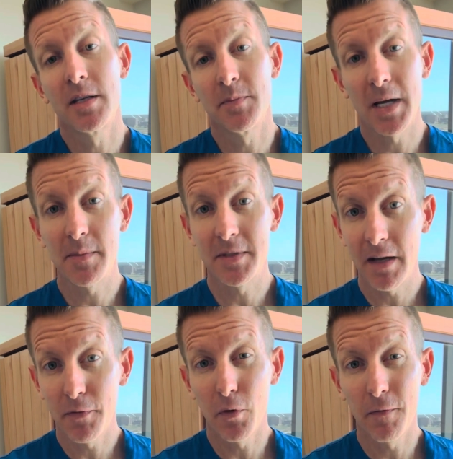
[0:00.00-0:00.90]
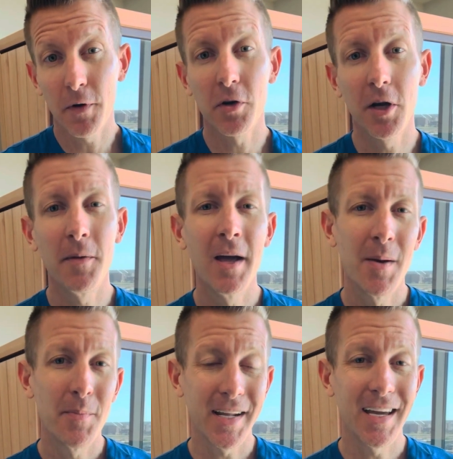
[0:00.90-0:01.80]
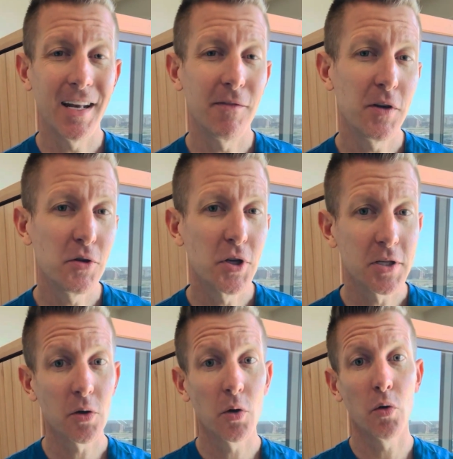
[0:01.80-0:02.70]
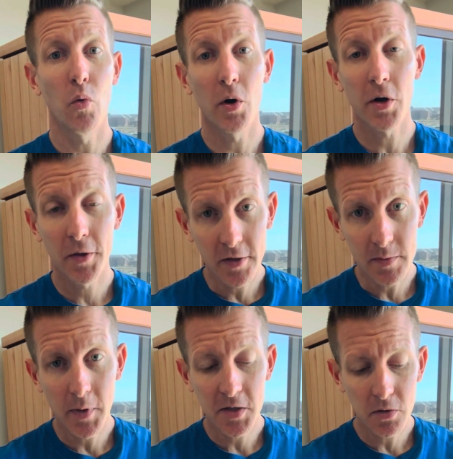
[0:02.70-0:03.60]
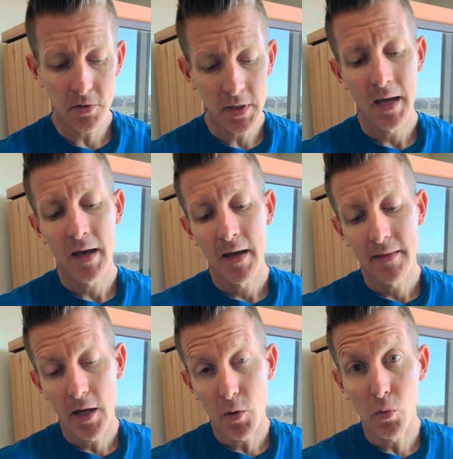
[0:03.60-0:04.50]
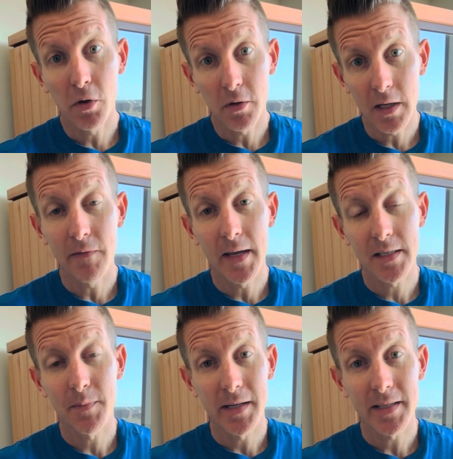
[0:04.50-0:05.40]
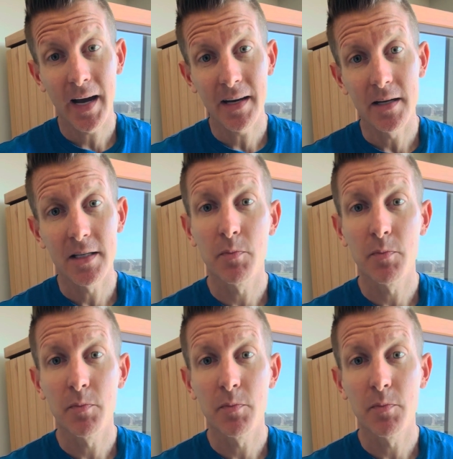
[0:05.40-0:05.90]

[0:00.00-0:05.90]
sometimes definitely will feel good. But again, if you just work on those muscles, they will alleviate some of that tightness.